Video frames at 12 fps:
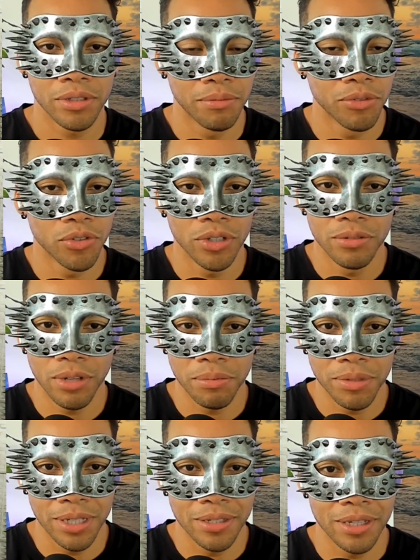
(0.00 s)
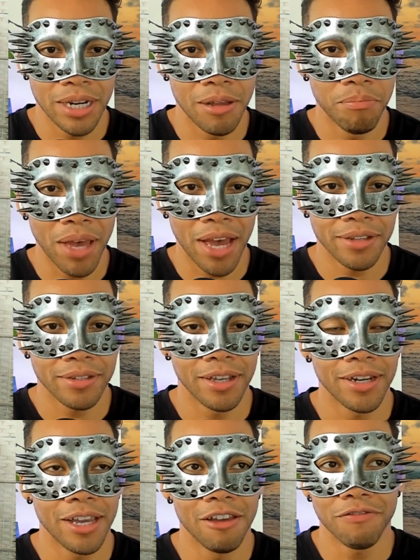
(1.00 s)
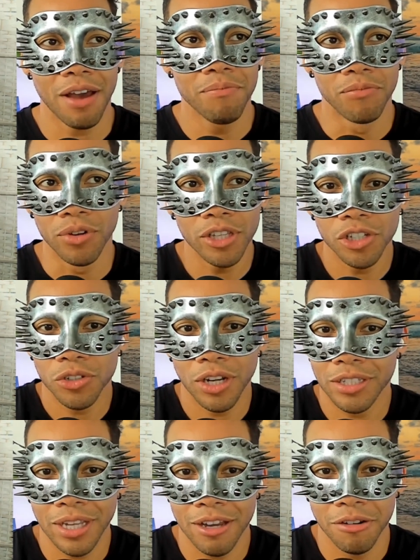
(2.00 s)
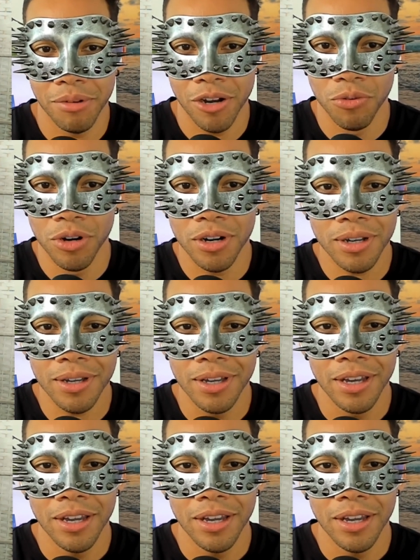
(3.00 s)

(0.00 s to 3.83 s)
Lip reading: some sort of substance, it impacts it. If I'm really stressed out about work,